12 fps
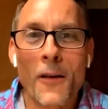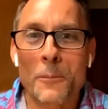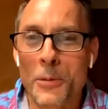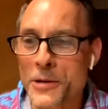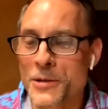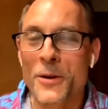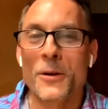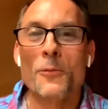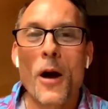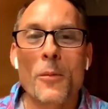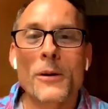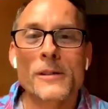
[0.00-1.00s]
pitcher and
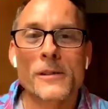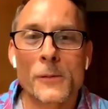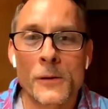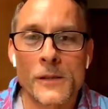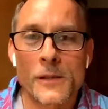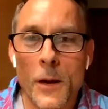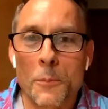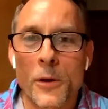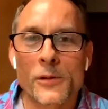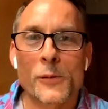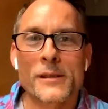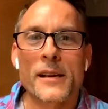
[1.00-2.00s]
rubber
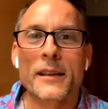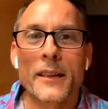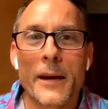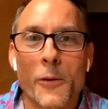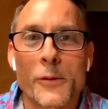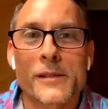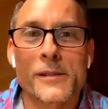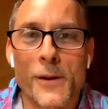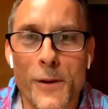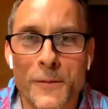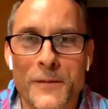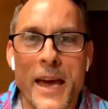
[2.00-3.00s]
slippers was at Liquid
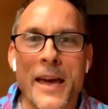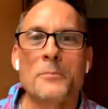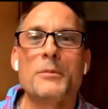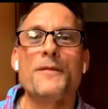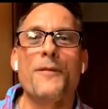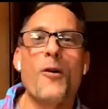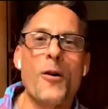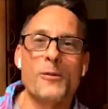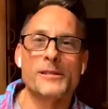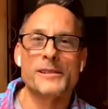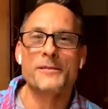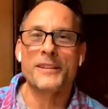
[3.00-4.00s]
Surf Den before it
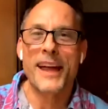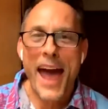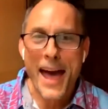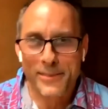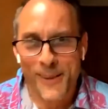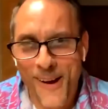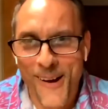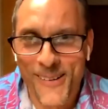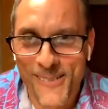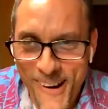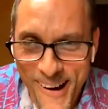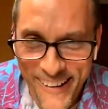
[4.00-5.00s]
was even at the Hard
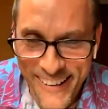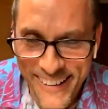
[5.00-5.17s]
Rock.